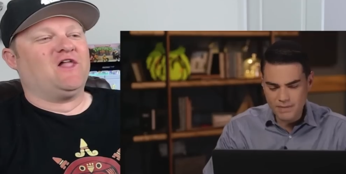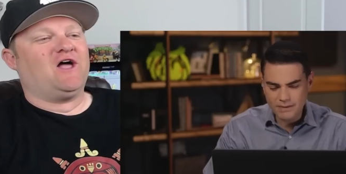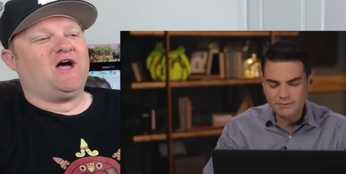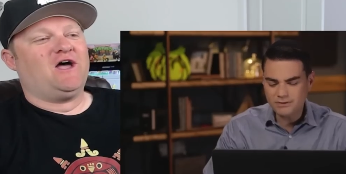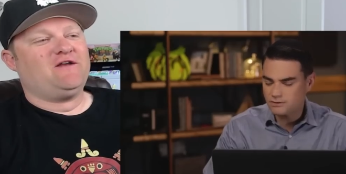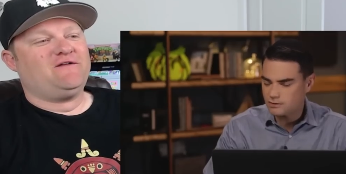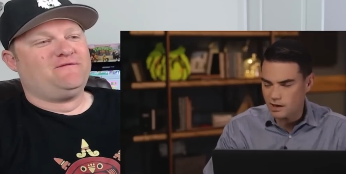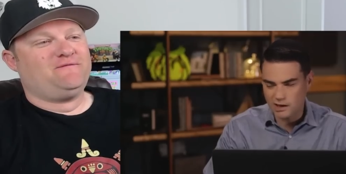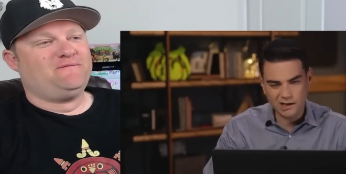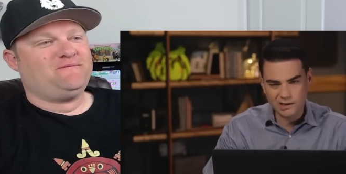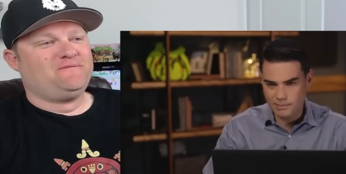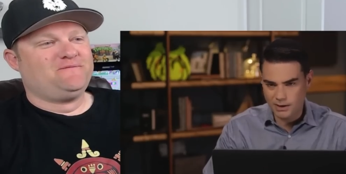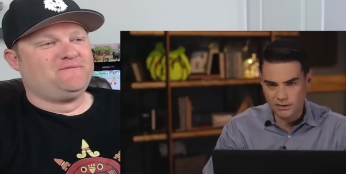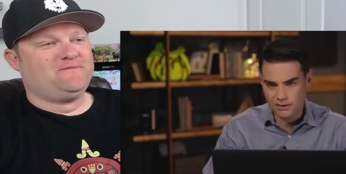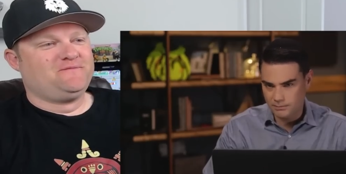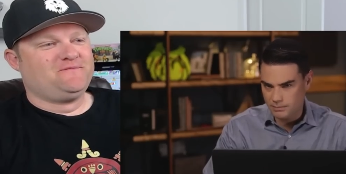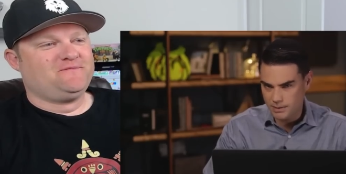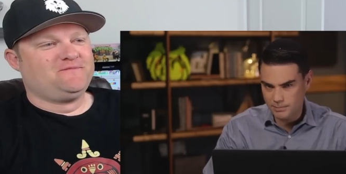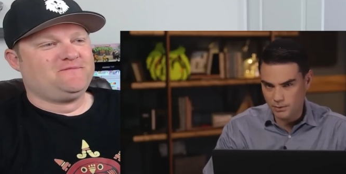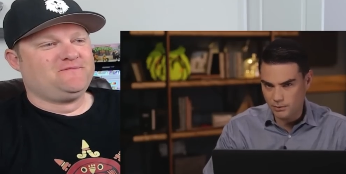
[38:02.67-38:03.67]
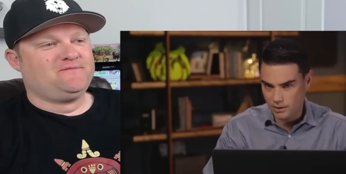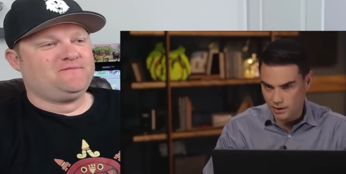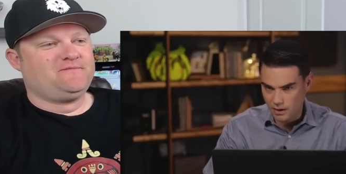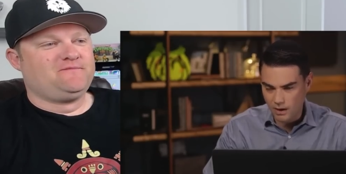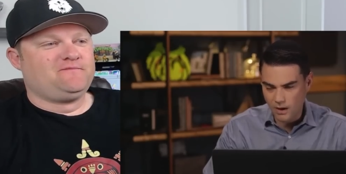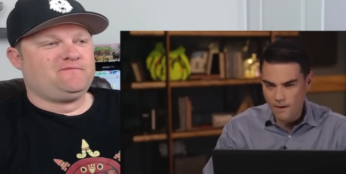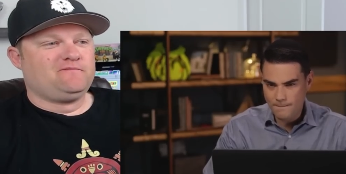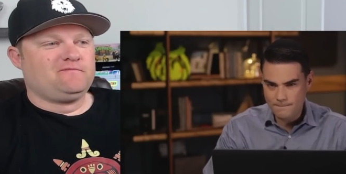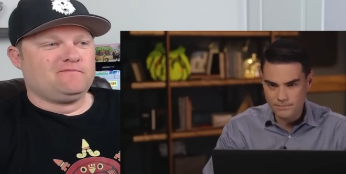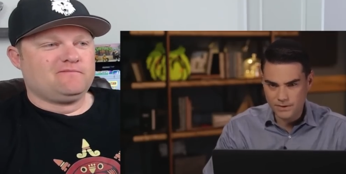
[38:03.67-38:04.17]
Speaker 1: Maybe slightly better than people
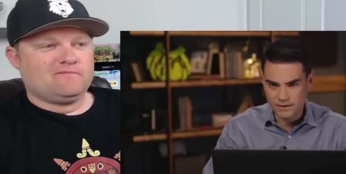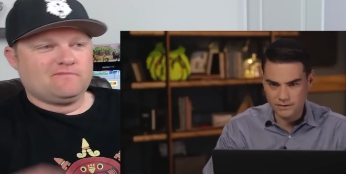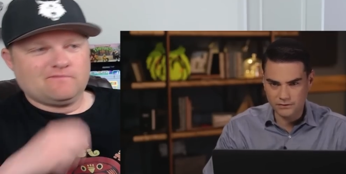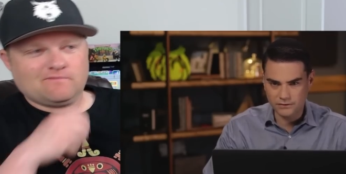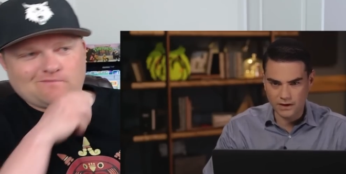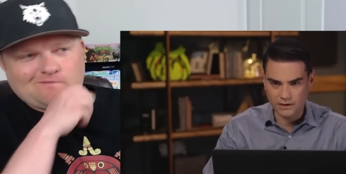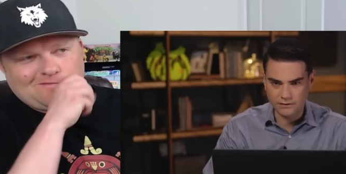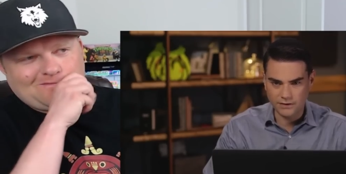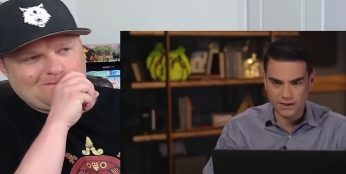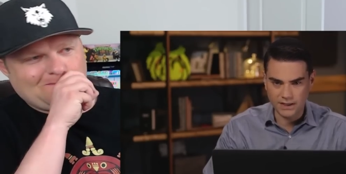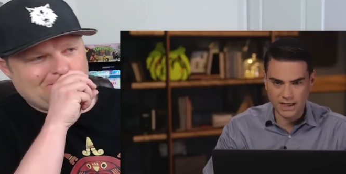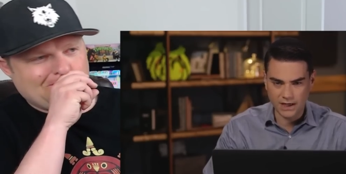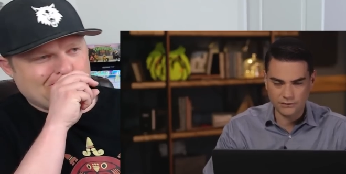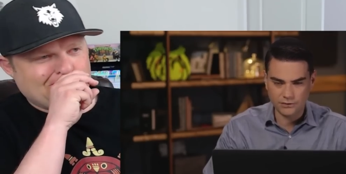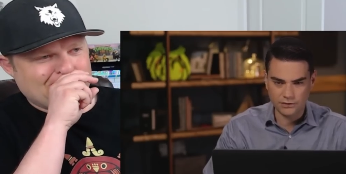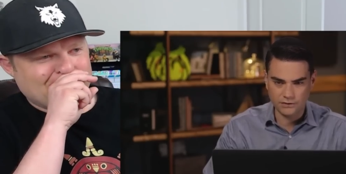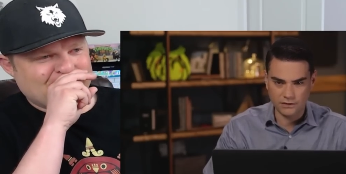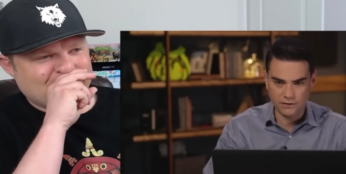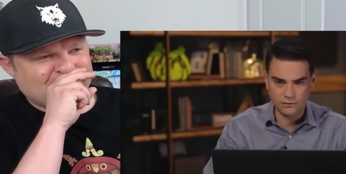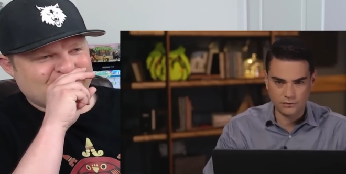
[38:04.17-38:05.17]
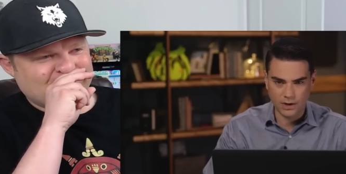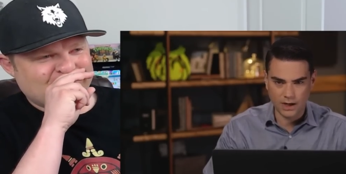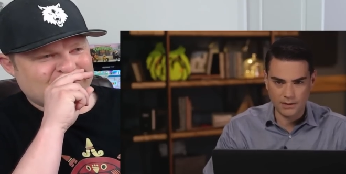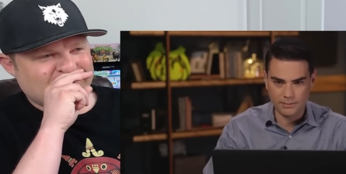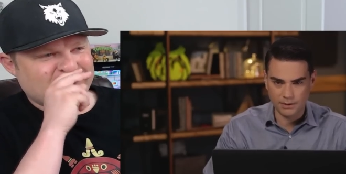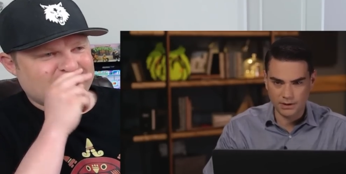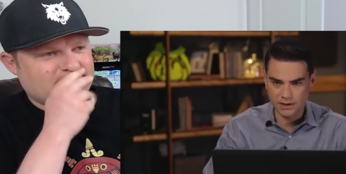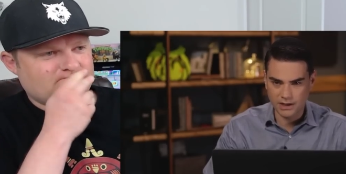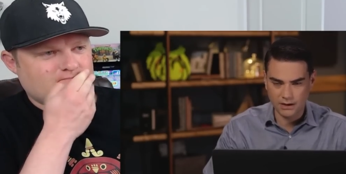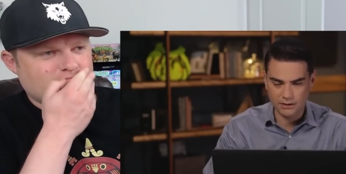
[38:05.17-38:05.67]
recall, in the sense that he actually did try
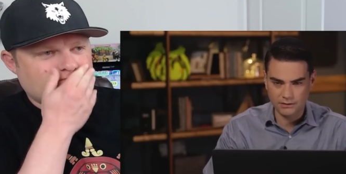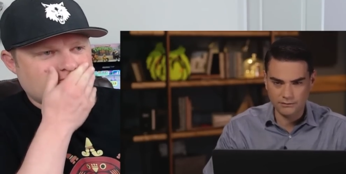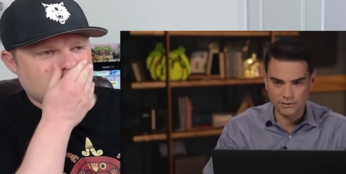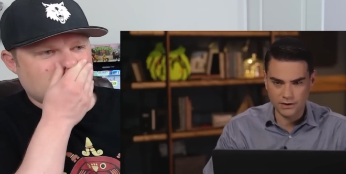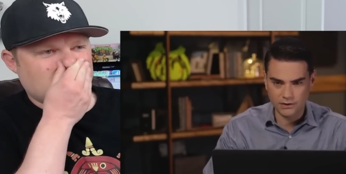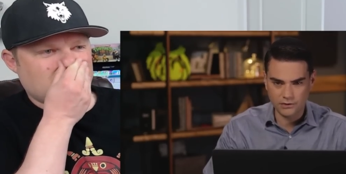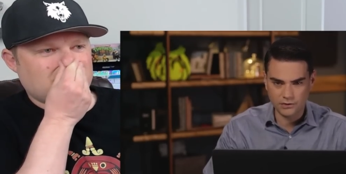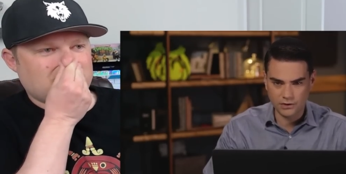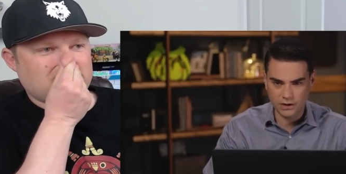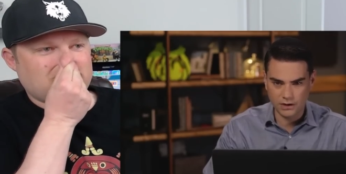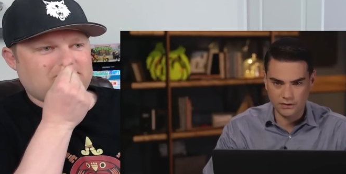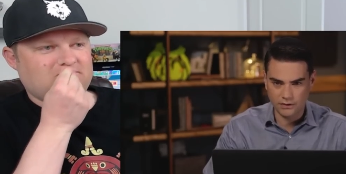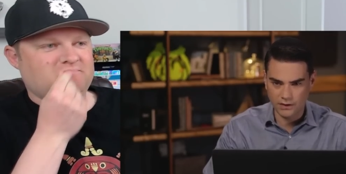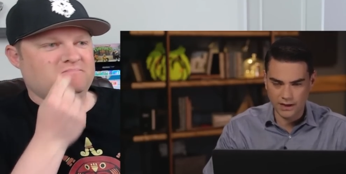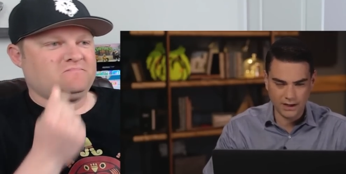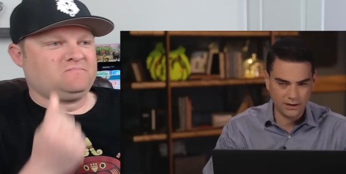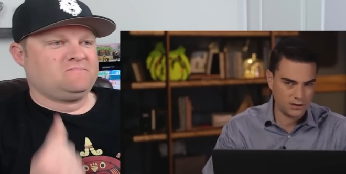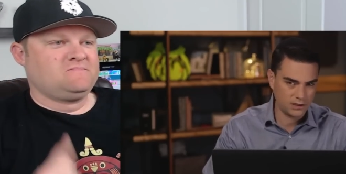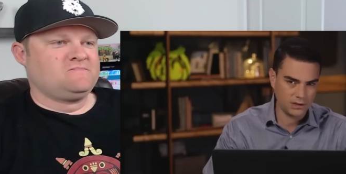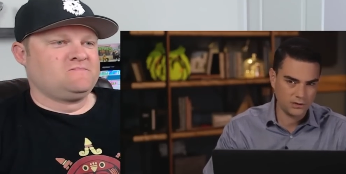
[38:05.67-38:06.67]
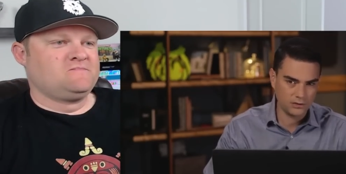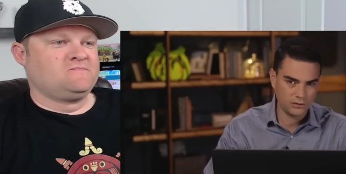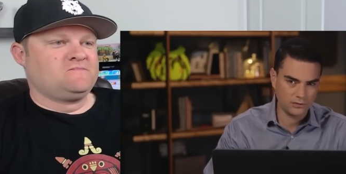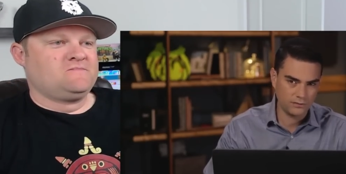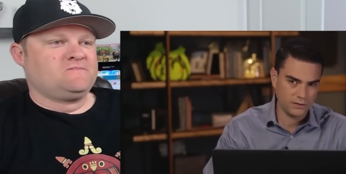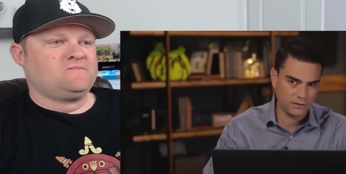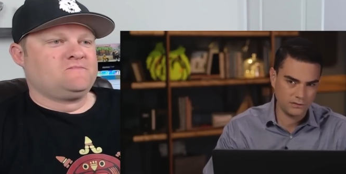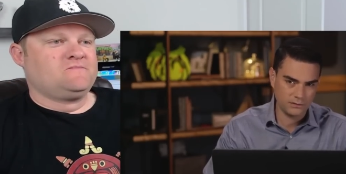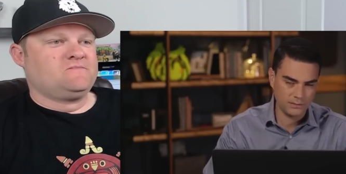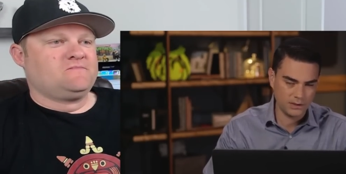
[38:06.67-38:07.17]
to bring down inflation in the latter years
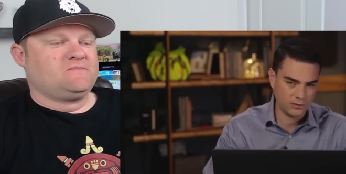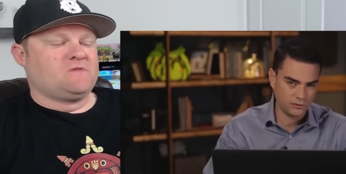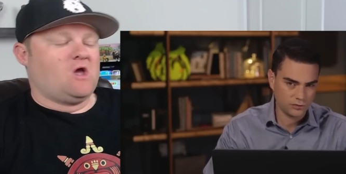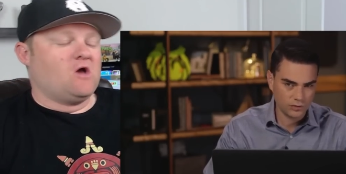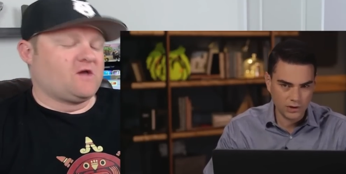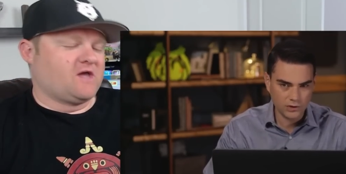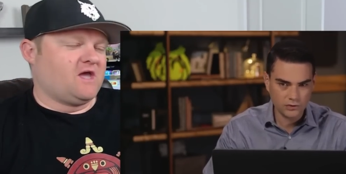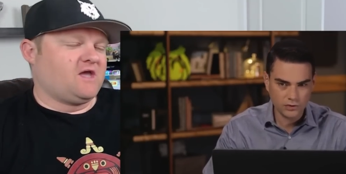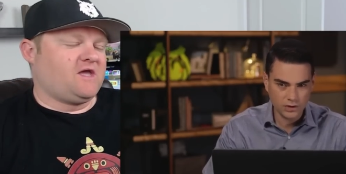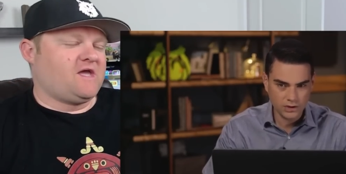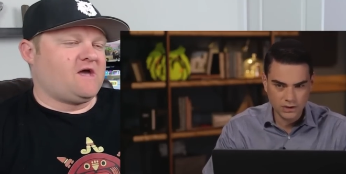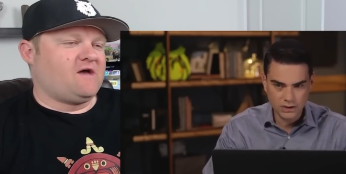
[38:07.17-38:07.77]
of his administration.